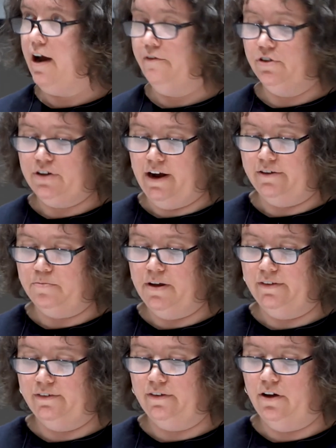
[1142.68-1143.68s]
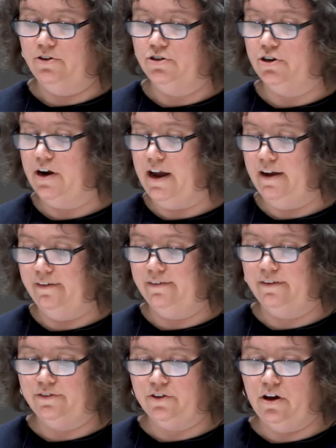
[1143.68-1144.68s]
advertisements under A.
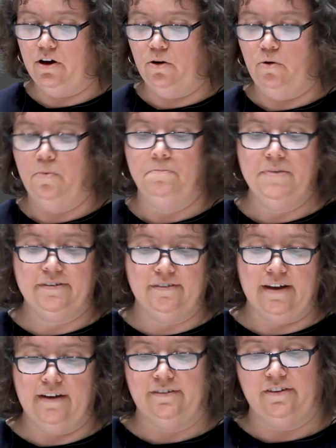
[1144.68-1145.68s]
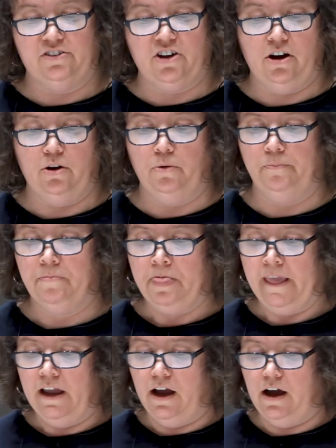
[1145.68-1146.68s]
Cisco, Mrs. A. Cisco.
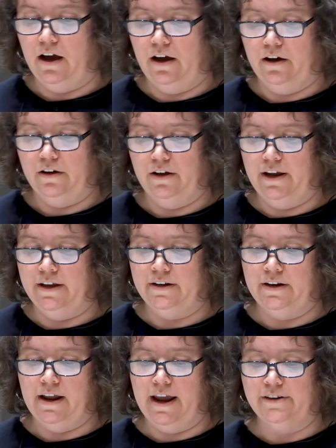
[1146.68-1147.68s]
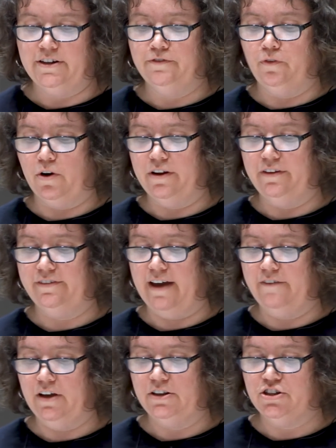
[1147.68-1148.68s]
In
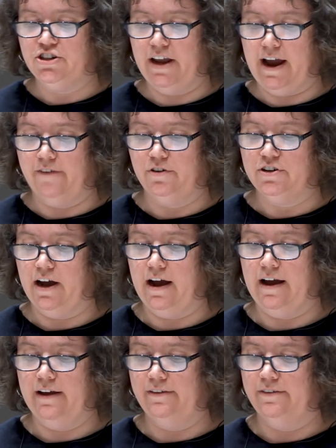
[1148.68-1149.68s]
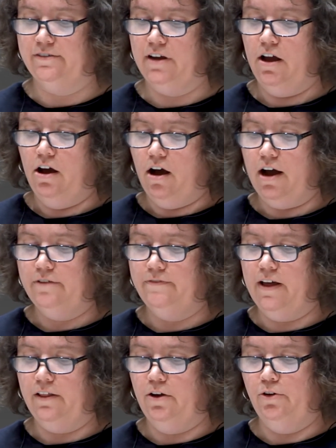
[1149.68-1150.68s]
1847, she advertised
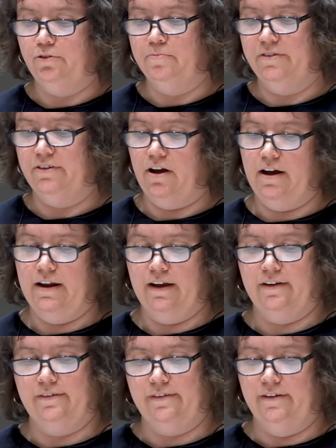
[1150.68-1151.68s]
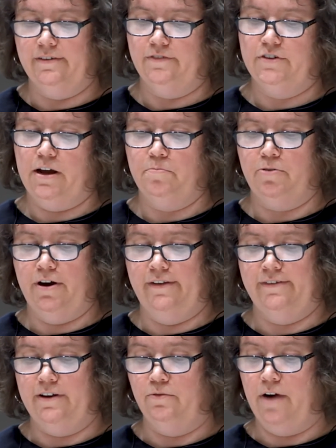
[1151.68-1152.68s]
Oddfellows, Masonic, Sons of
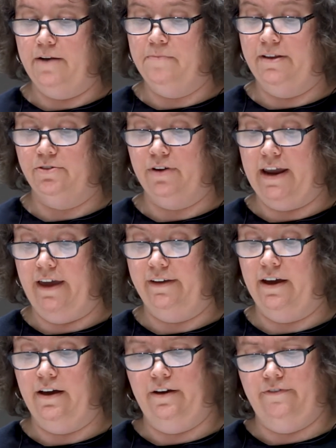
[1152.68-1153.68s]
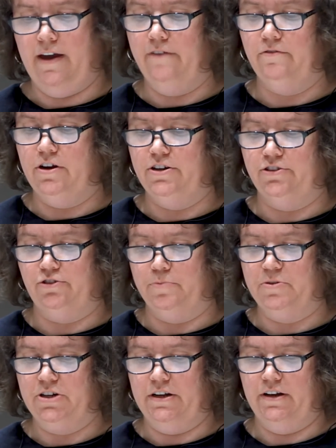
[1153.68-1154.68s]
Temperance, and Redmen's regalia of every
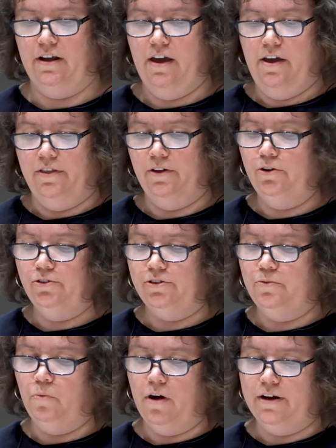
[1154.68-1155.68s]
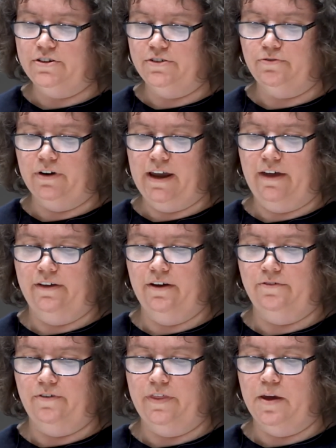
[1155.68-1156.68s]
description. Those in want of
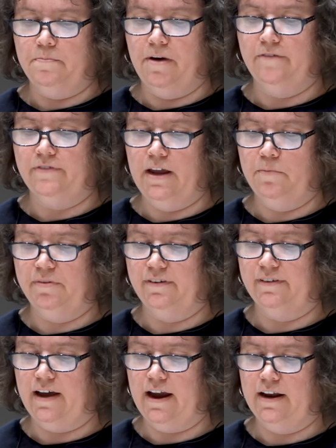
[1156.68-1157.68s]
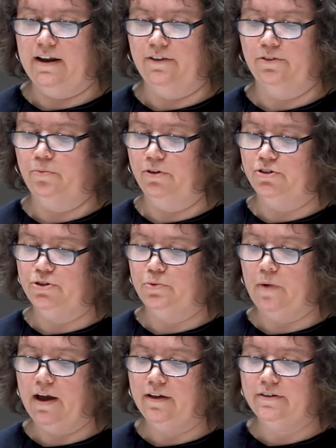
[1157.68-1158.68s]
regalia for the above-named societies will do
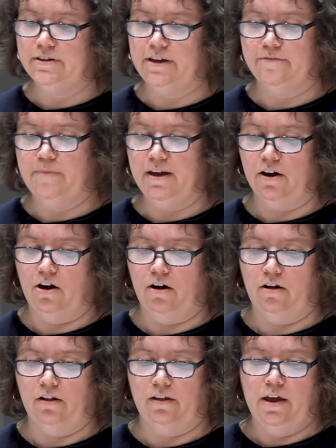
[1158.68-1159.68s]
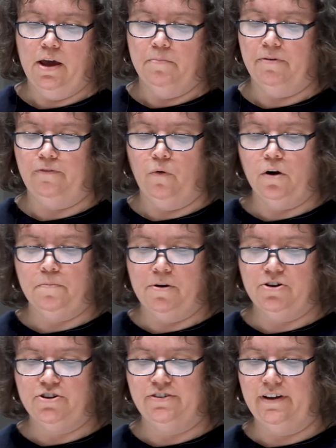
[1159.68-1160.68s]
well to give me a call before
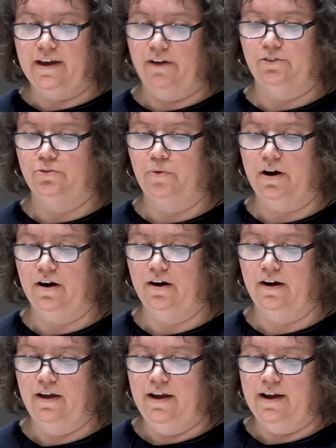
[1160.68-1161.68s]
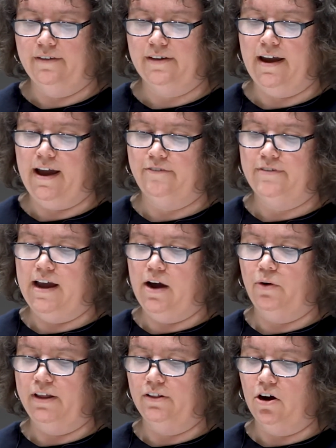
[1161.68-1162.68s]
purchasing elsewhere, as I have
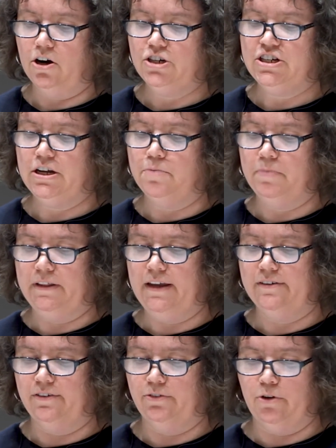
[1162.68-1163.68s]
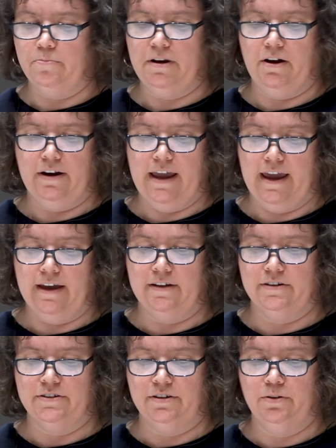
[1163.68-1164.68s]
now a large and complete assortment on
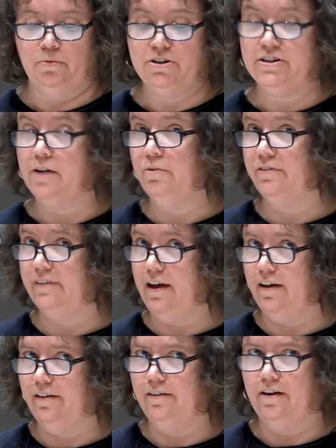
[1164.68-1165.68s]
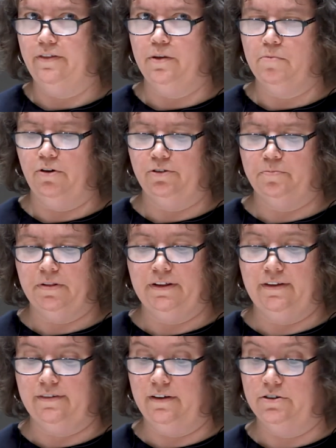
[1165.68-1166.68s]
hand, which I will sell on the most
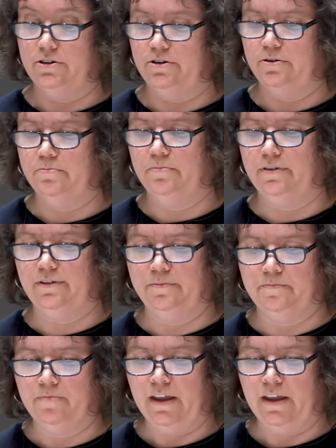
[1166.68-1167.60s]
pleasing terms.